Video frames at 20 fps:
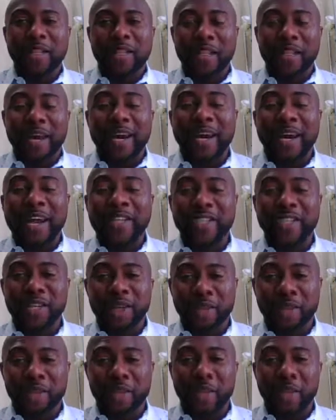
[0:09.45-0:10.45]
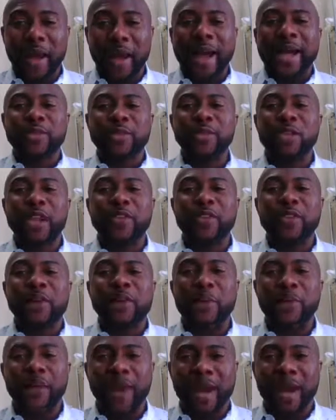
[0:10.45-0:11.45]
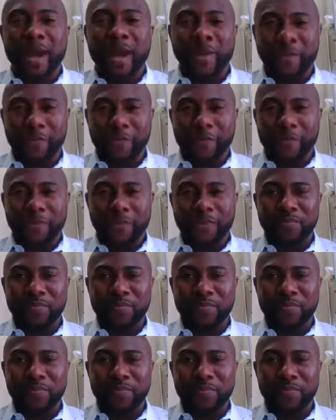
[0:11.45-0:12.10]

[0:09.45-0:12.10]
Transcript: to enlighten you, and to give you a better life.